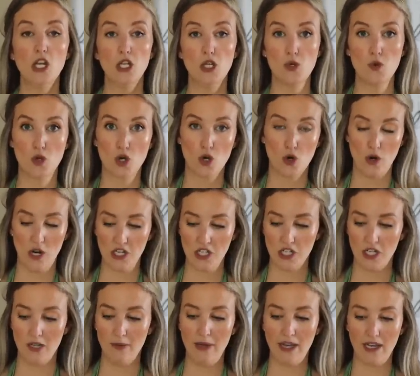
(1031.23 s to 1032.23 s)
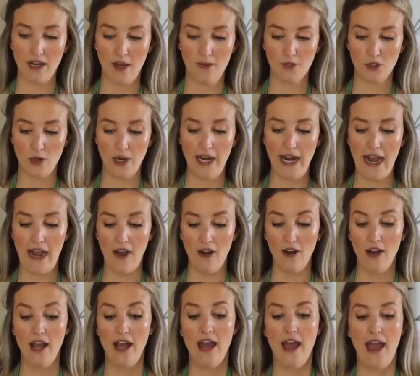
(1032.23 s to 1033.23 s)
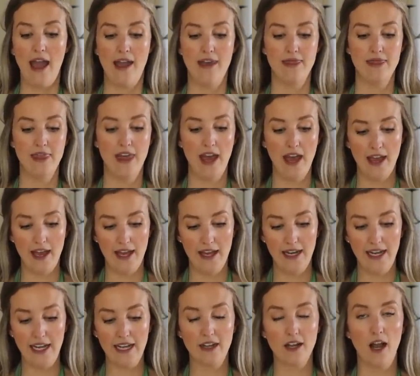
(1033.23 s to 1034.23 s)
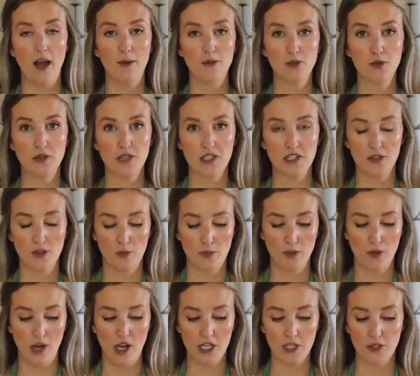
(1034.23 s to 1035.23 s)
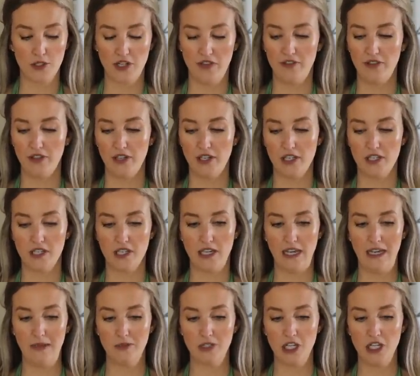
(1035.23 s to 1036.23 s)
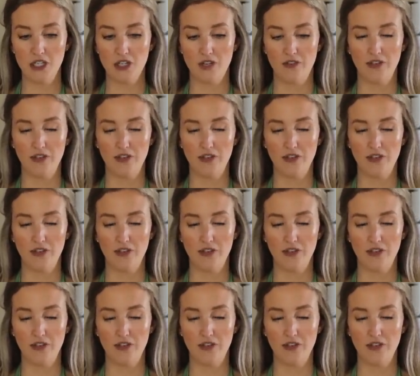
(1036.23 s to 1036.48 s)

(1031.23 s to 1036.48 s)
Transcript: you crush them, it comes right out, and then it comes with this little brush, which I feel like is a game changer.